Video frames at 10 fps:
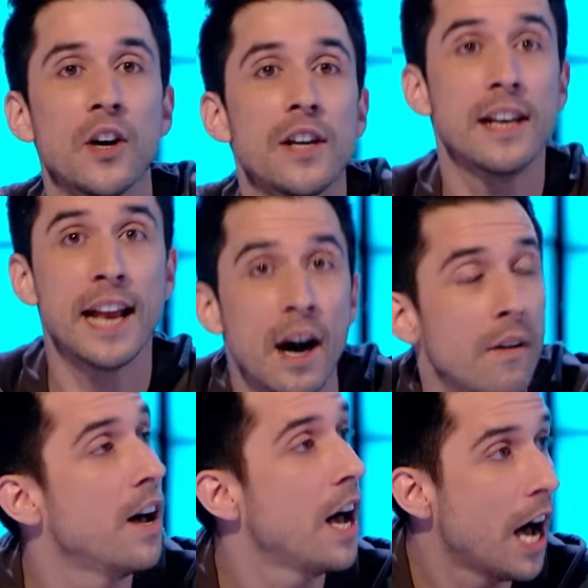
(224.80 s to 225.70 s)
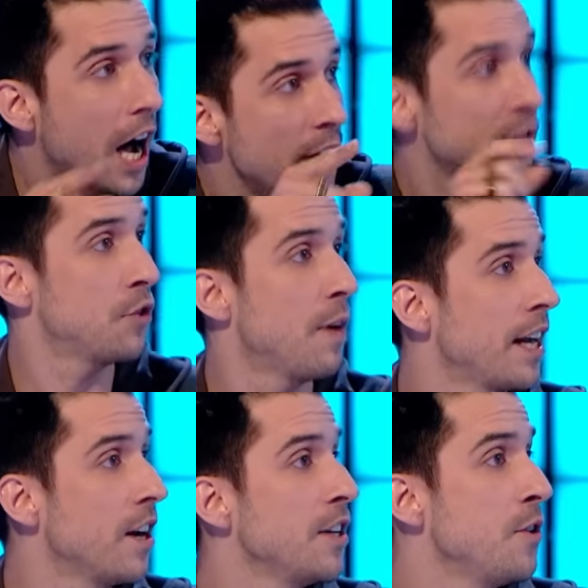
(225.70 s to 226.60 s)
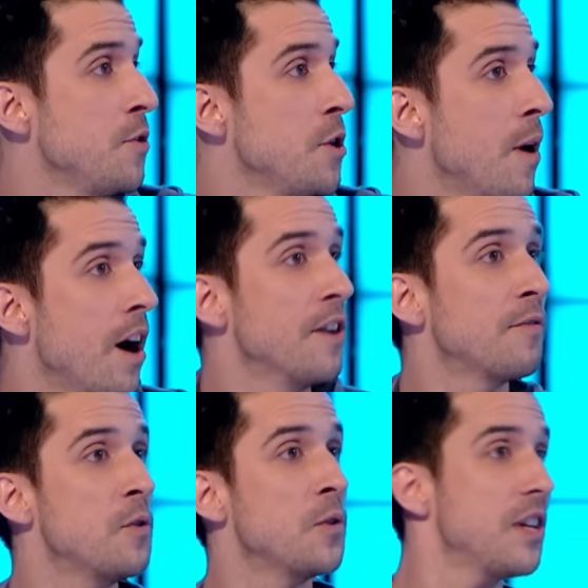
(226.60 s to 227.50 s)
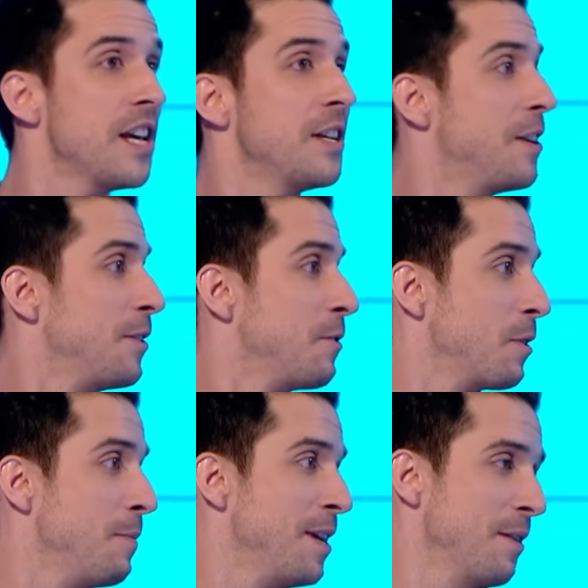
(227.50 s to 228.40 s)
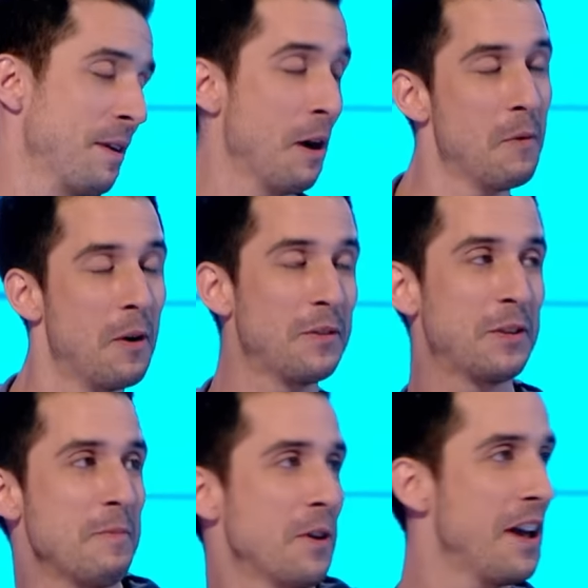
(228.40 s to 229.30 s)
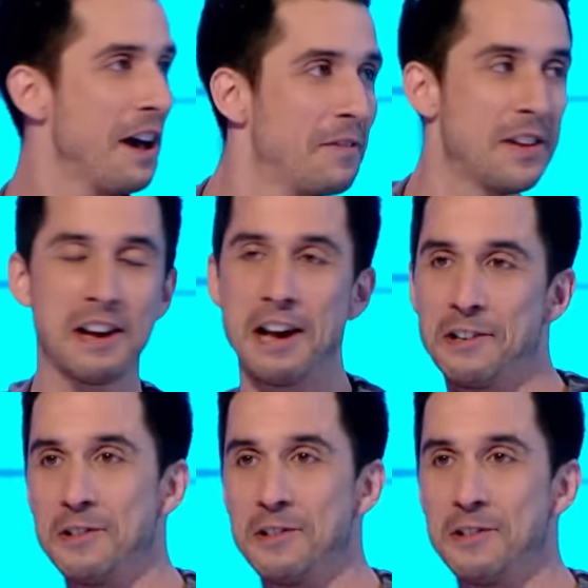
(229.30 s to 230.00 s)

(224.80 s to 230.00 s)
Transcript: gone, now, I've just recognised who you are. And, of course, egotistical comedian, we go, what, have you seen me on 8 Out of 10 Cats?